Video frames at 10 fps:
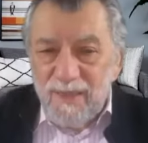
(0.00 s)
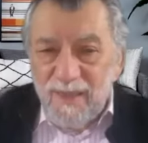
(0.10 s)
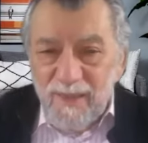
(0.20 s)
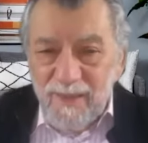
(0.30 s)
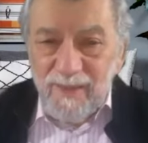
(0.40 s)

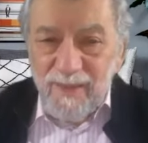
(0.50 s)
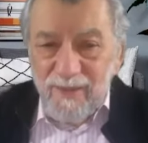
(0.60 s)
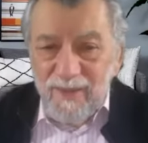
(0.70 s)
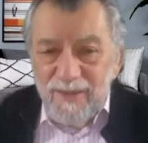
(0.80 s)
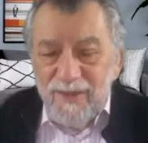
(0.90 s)
in
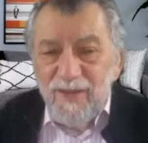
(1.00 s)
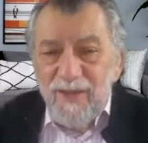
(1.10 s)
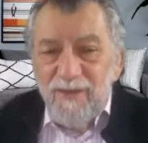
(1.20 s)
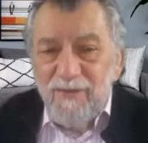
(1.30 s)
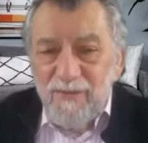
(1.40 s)
this
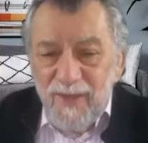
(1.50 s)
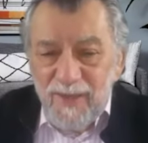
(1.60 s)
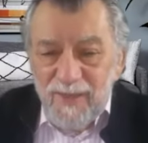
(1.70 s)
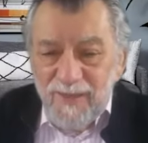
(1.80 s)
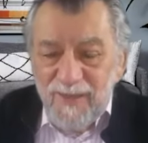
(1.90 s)

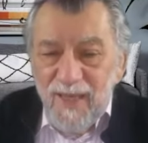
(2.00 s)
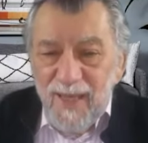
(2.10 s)
phase,